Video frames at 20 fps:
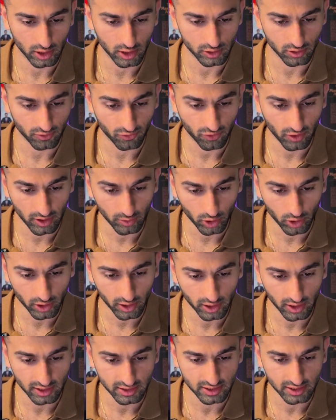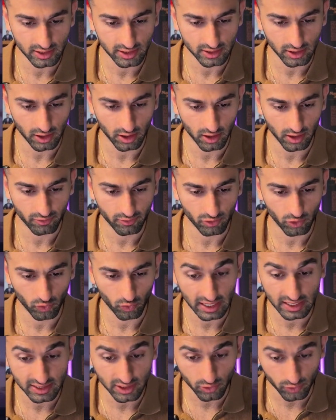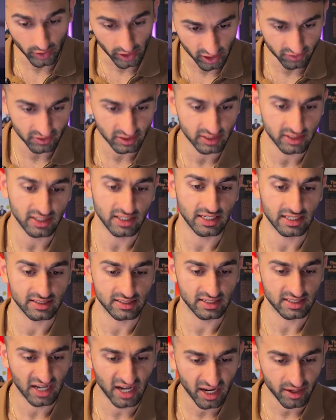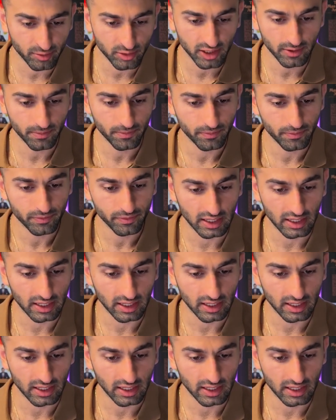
So the framework consists of, is it relevant? Is it timely?